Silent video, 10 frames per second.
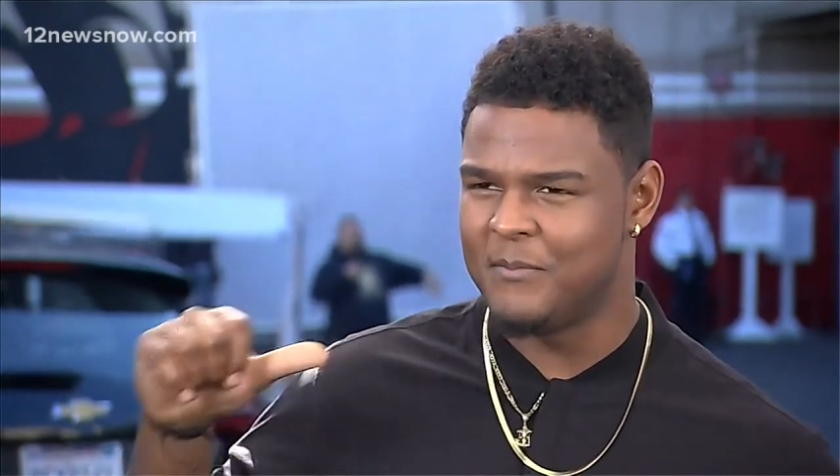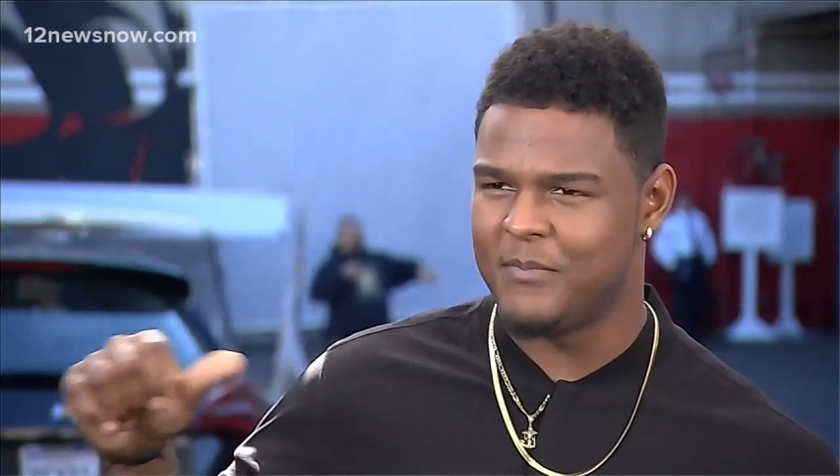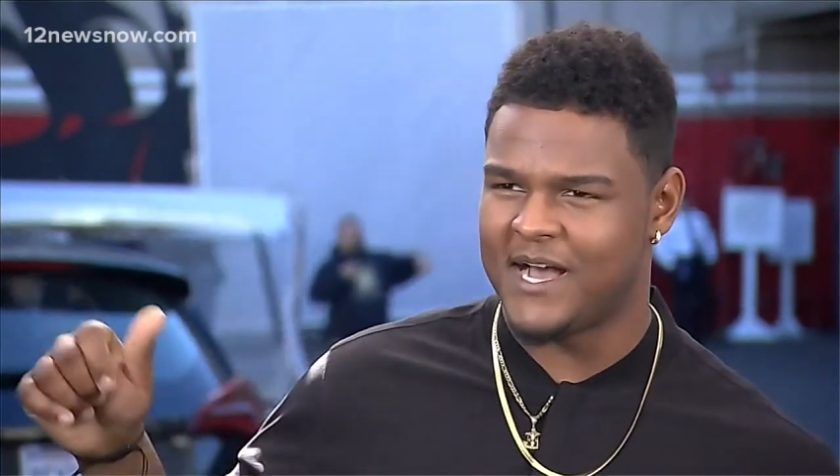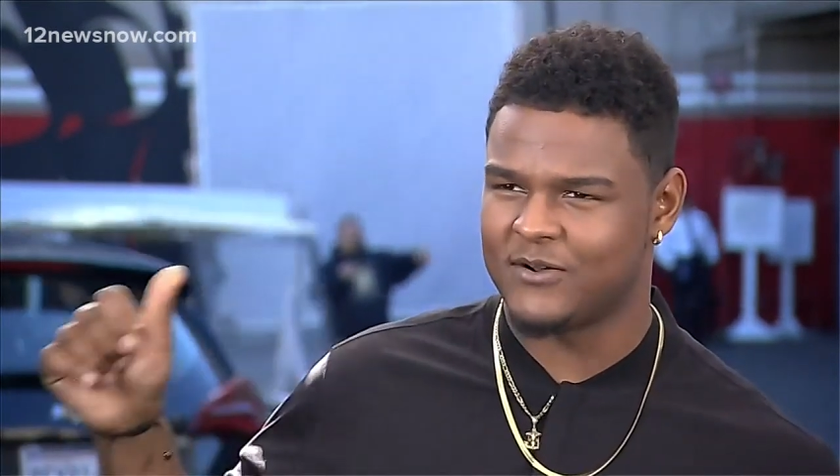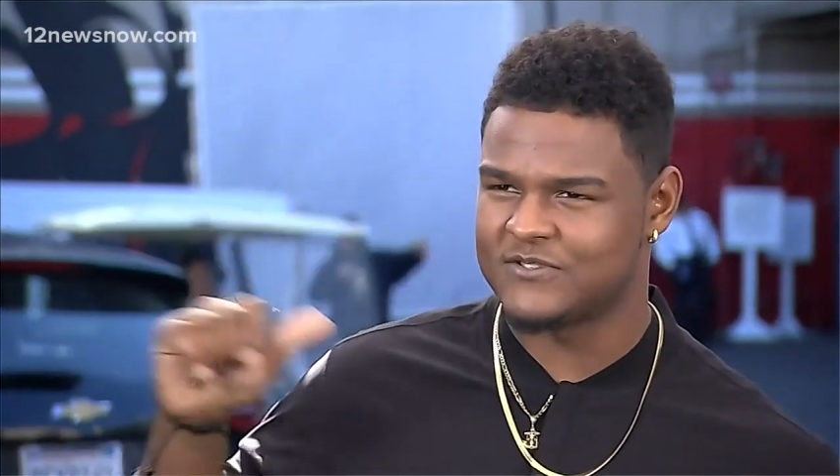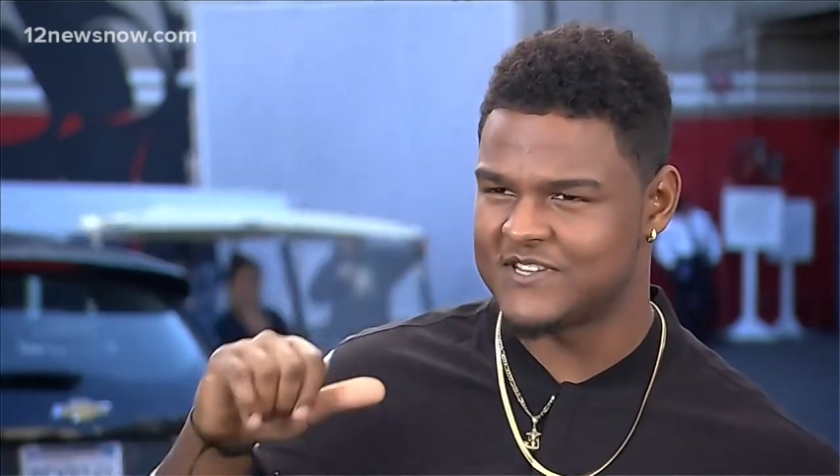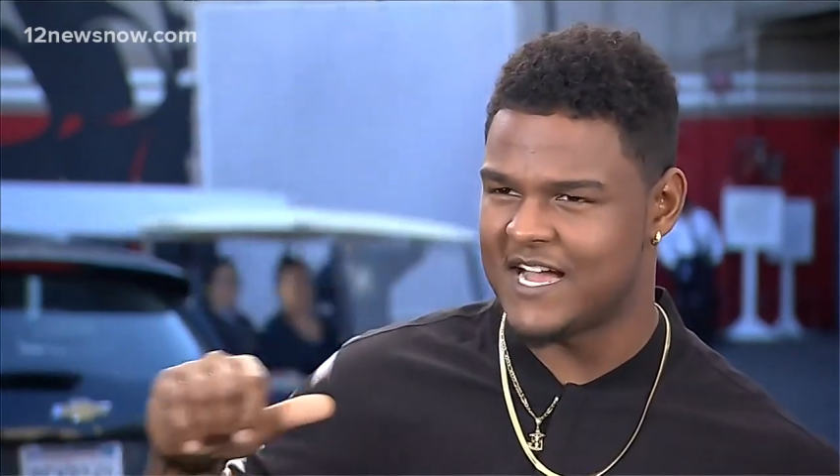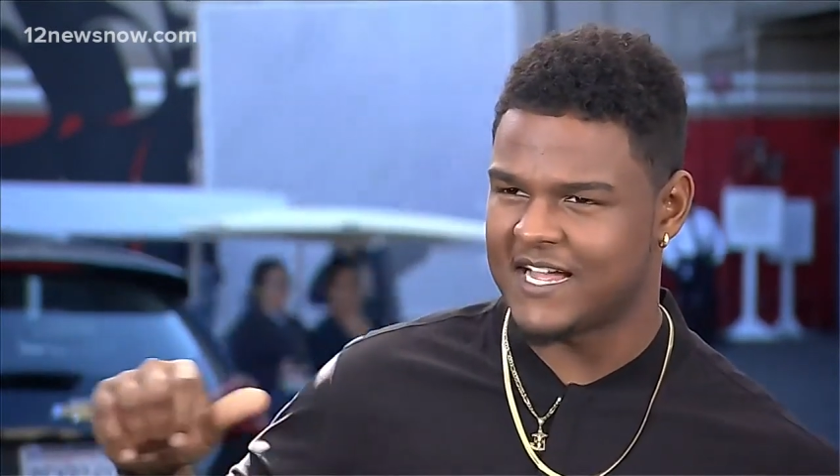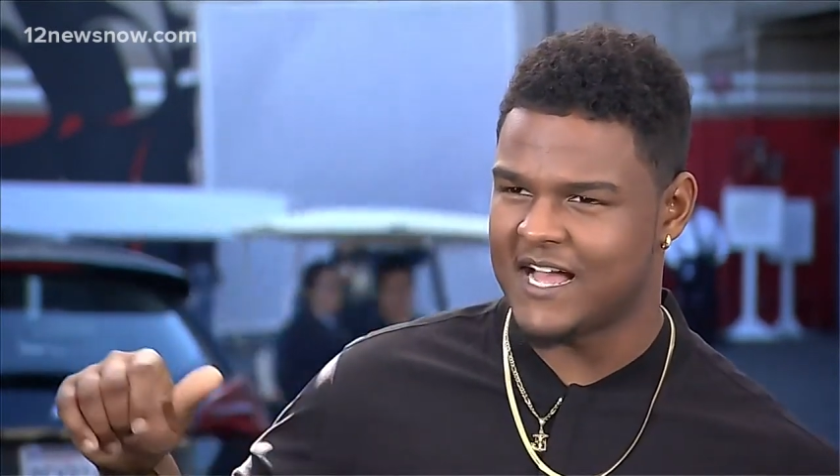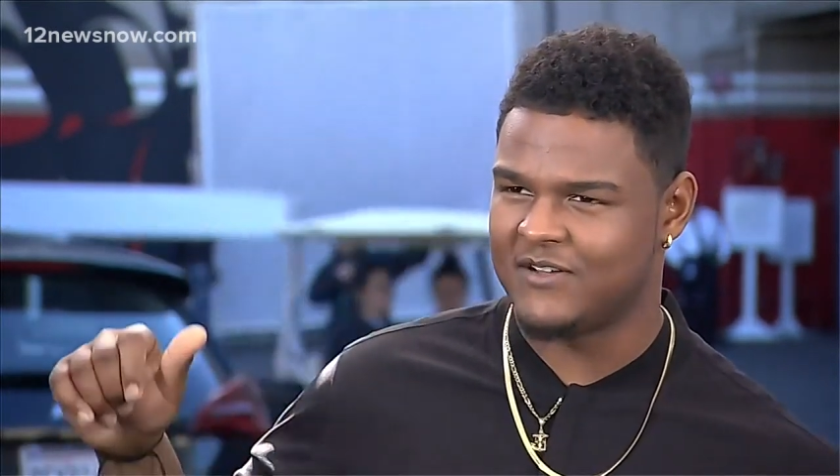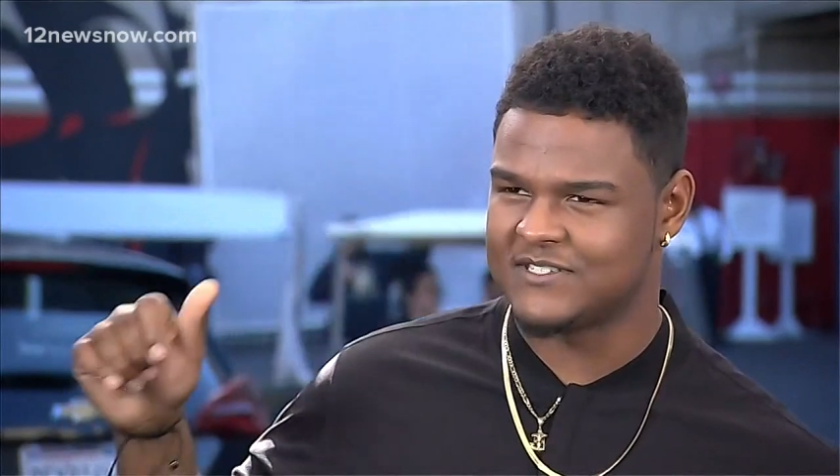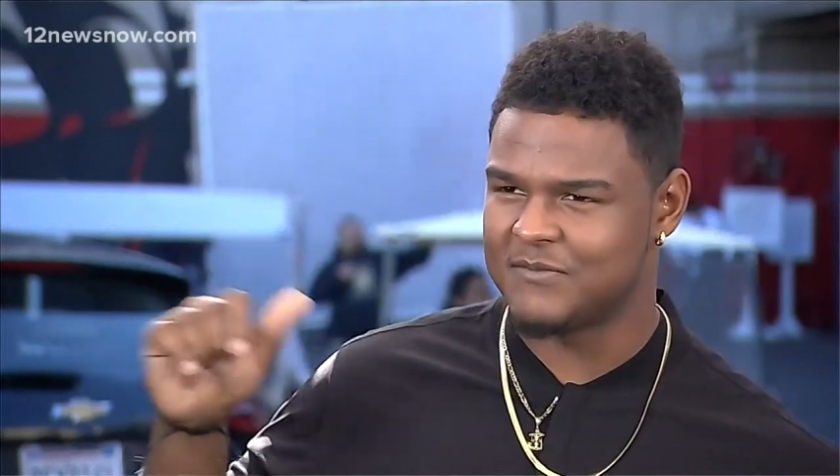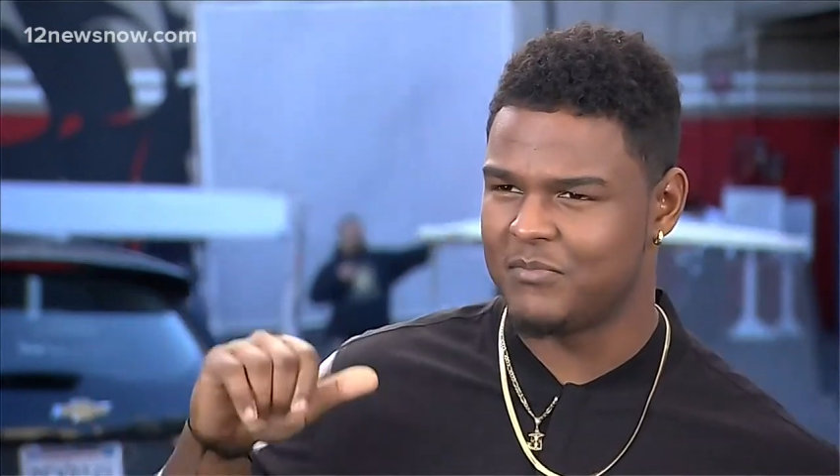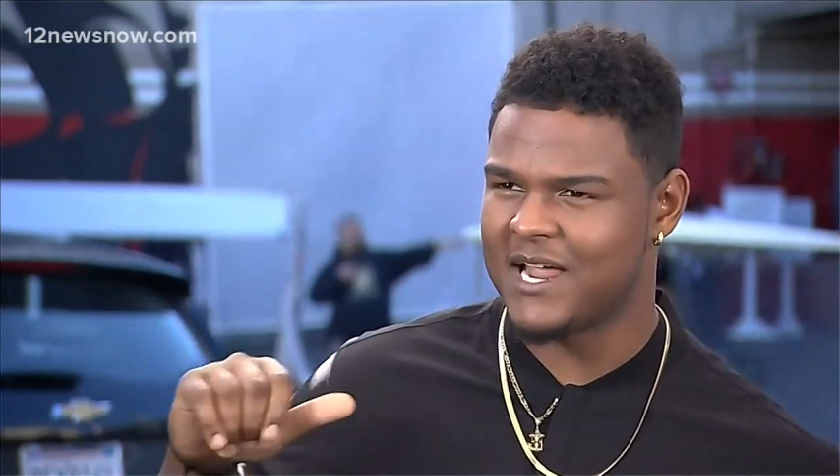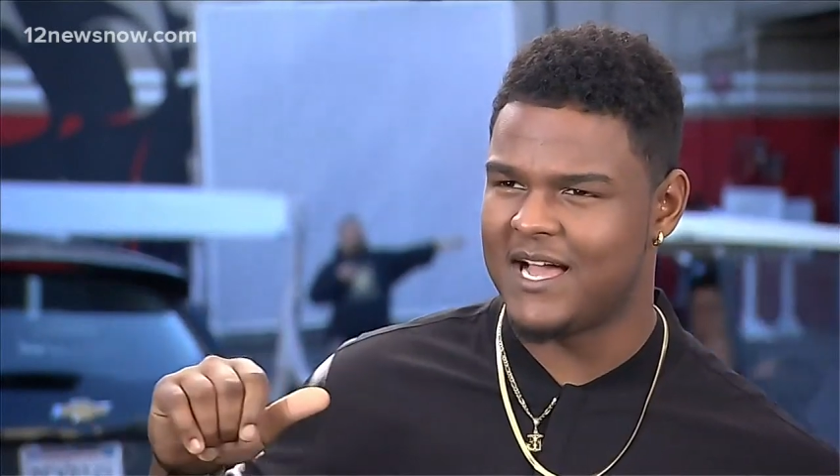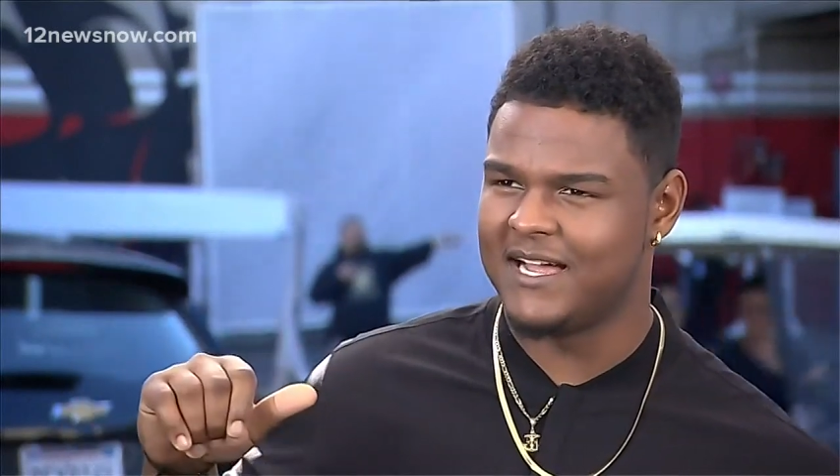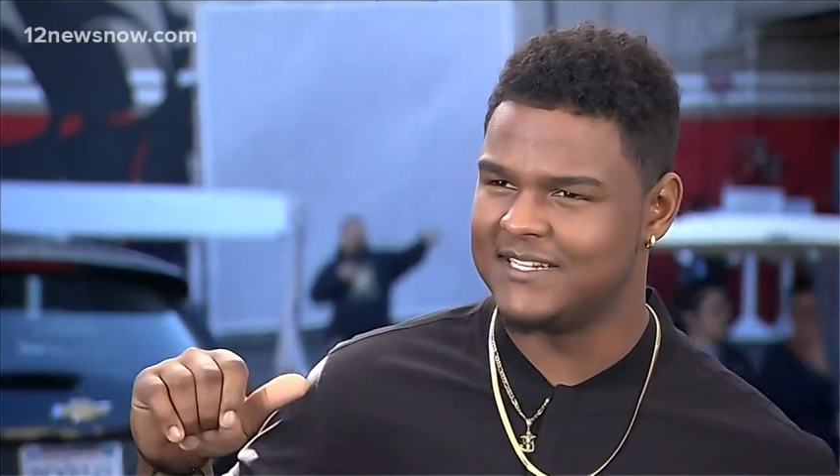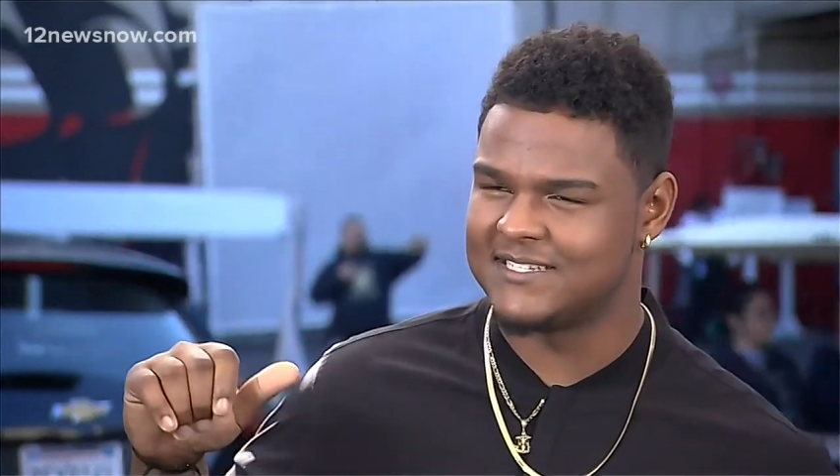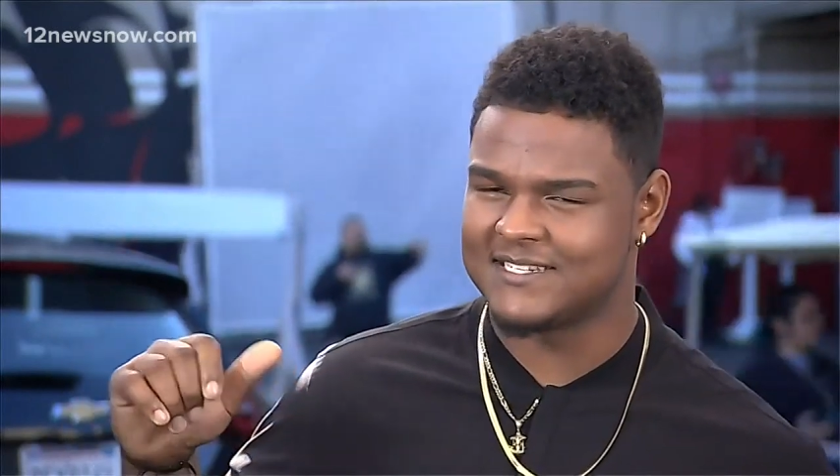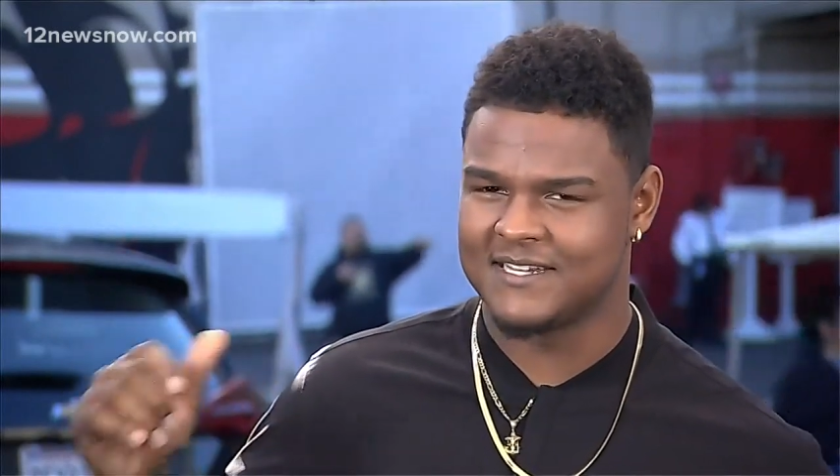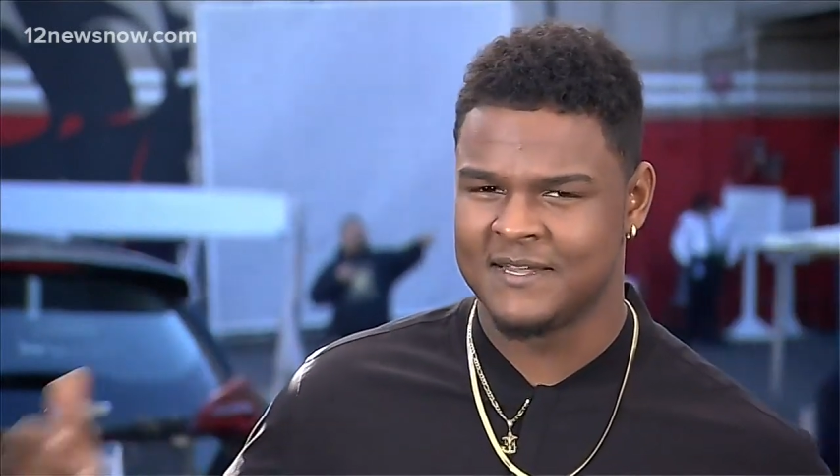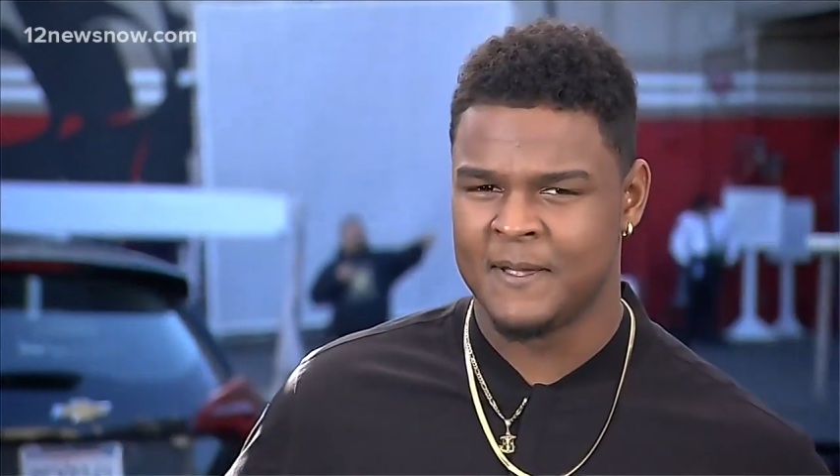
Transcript: battles, knockouts, and blinds.